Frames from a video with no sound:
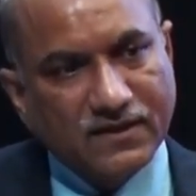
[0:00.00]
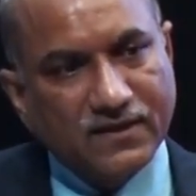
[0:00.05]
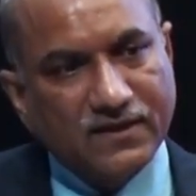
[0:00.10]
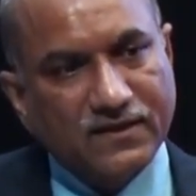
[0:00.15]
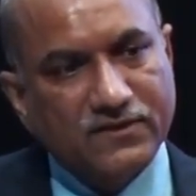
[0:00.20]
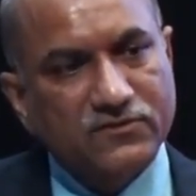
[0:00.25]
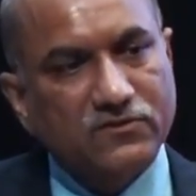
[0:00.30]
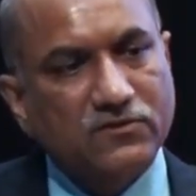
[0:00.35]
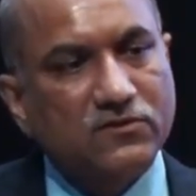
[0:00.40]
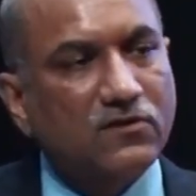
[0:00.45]

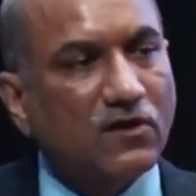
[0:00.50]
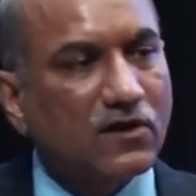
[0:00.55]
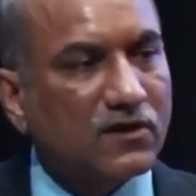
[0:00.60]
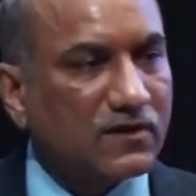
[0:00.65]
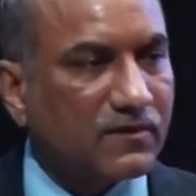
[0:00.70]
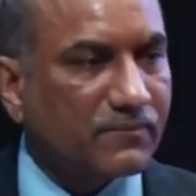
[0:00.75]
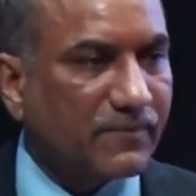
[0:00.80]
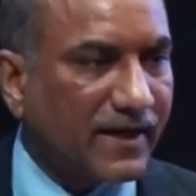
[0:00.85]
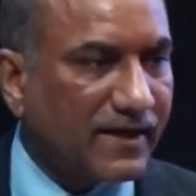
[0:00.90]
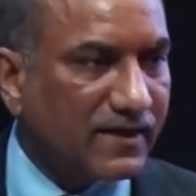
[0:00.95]
It should not
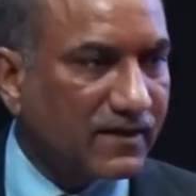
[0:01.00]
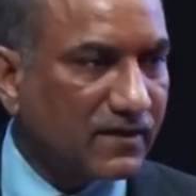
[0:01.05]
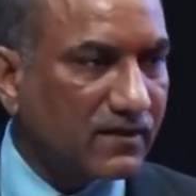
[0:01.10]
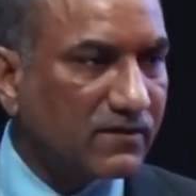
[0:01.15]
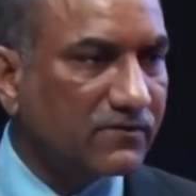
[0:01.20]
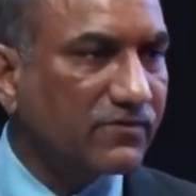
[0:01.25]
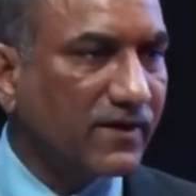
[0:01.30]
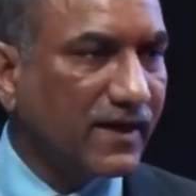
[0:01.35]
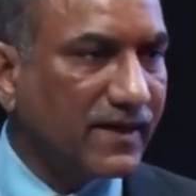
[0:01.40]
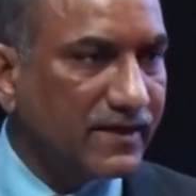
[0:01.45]
remain
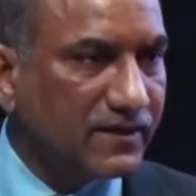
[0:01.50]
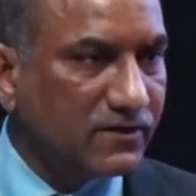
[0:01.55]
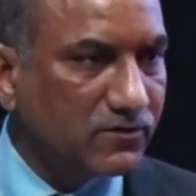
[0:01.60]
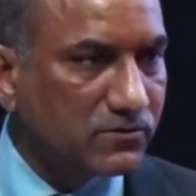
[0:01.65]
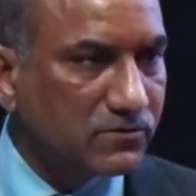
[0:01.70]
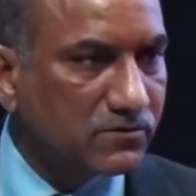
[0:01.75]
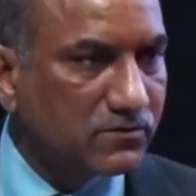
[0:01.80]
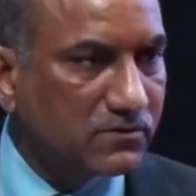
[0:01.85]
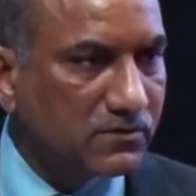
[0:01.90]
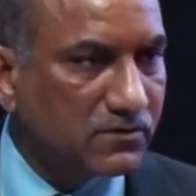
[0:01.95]
confined
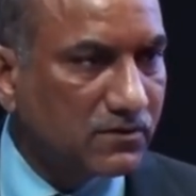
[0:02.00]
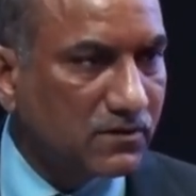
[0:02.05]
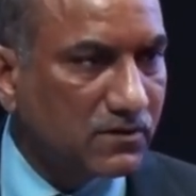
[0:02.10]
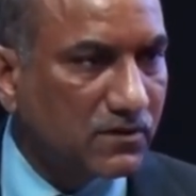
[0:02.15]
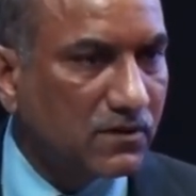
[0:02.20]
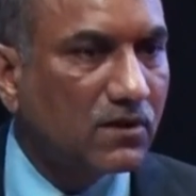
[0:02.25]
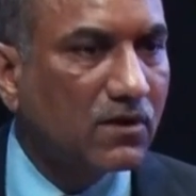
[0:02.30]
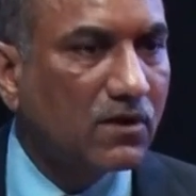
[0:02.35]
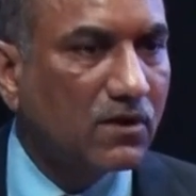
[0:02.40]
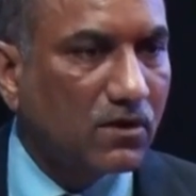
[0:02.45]
to
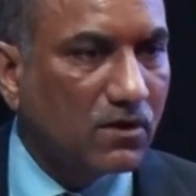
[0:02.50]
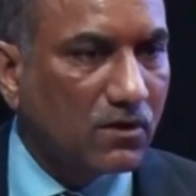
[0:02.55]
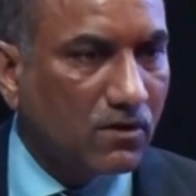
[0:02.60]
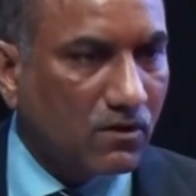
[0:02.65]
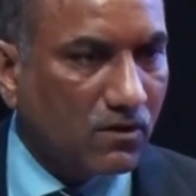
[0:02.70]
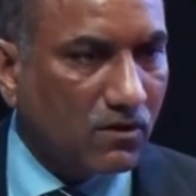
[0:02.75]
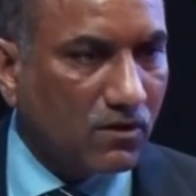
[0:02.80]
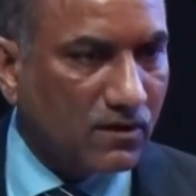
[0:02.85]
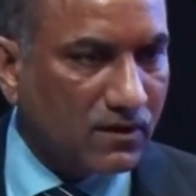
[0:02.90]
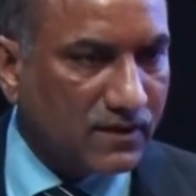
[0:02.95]

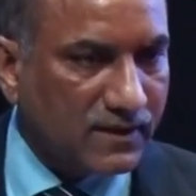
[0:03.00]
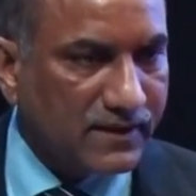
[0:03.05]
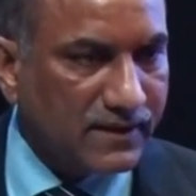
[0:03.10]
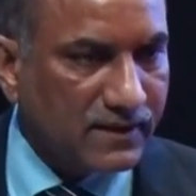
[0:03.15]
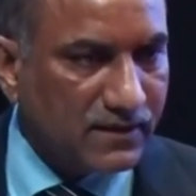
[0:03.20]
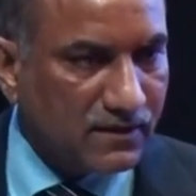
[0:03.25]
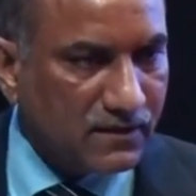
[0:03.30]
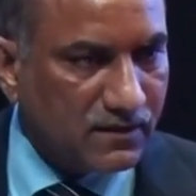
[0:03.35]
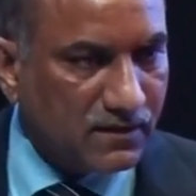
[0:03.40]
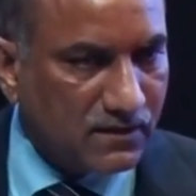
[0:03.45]
only